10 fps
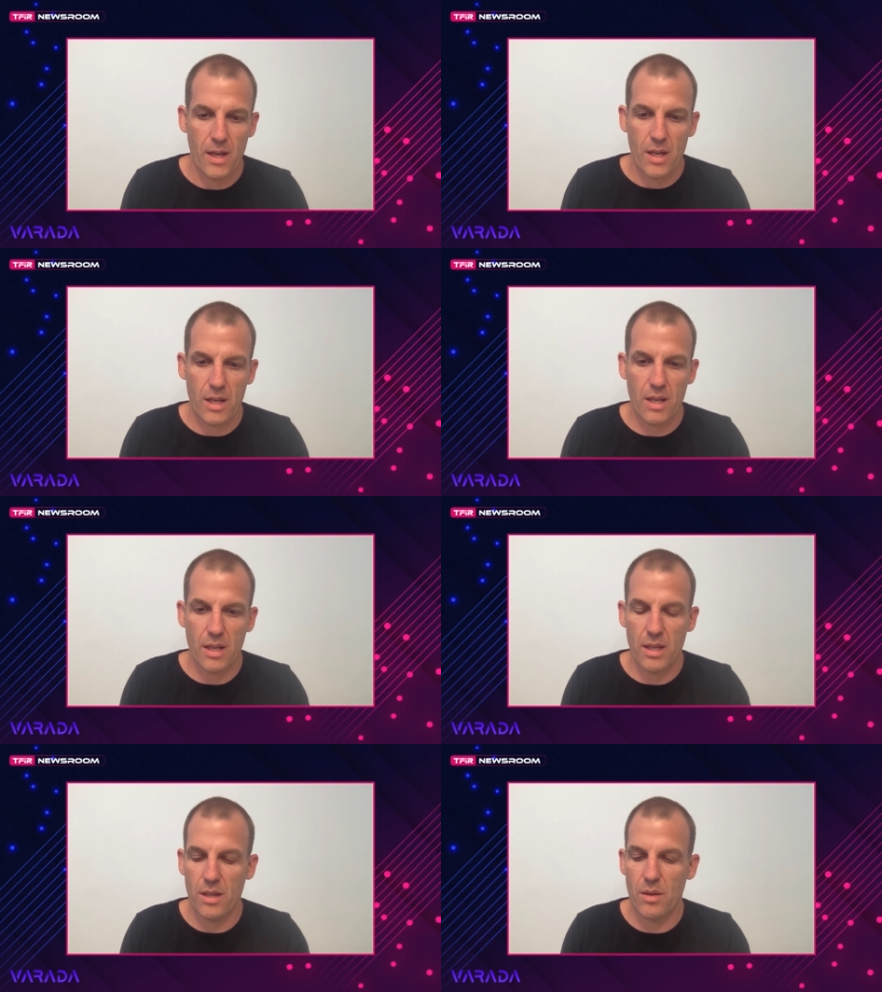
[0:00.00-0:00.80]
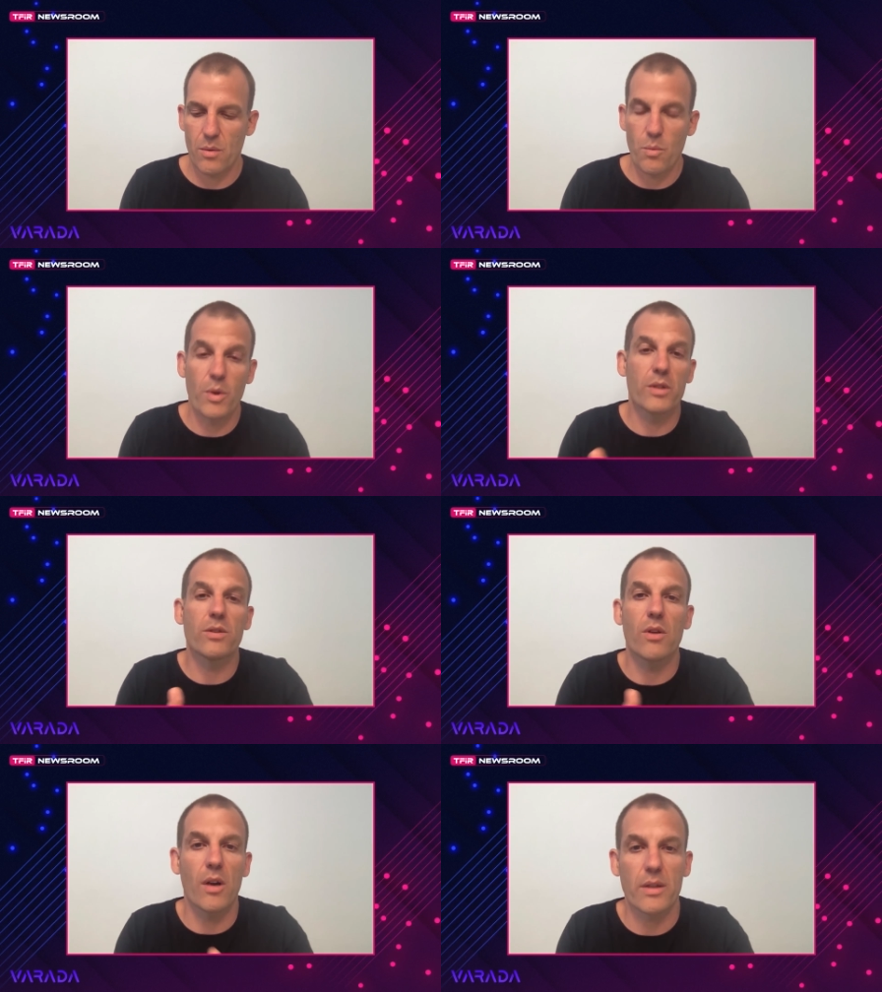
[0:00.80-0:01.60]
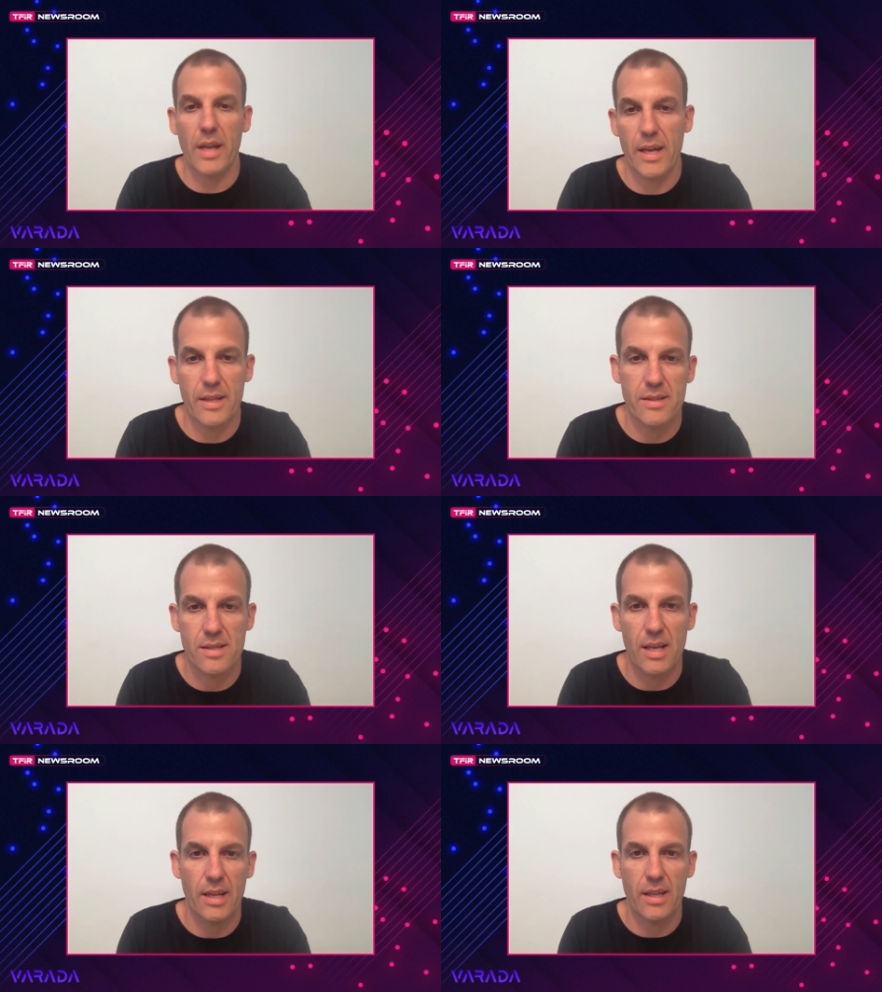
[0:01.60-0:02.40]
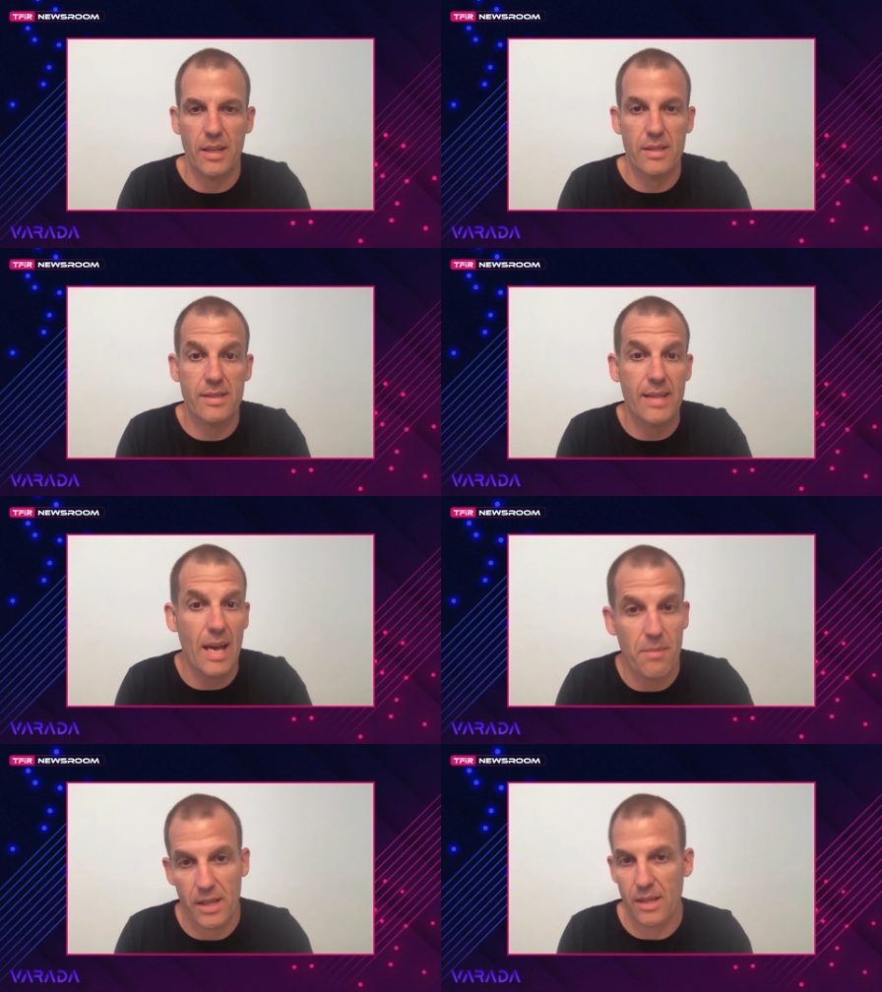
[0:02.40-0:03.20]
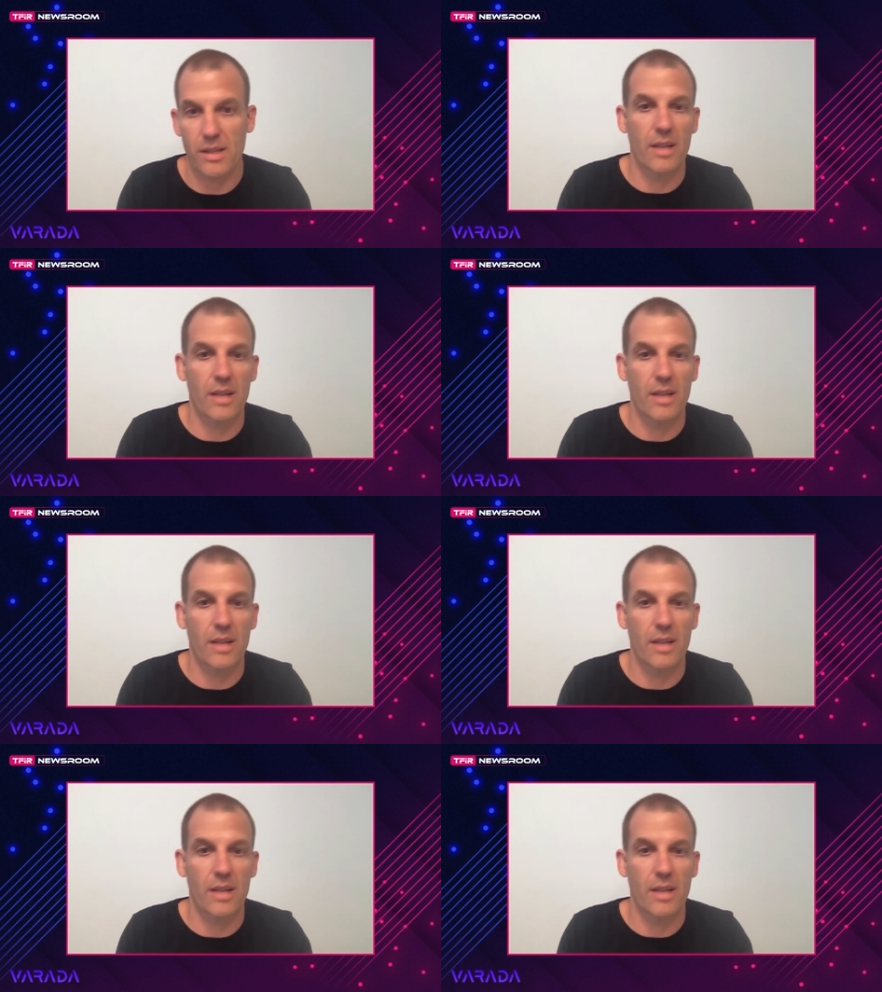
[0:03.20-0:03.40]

word cognates like uh, stemming,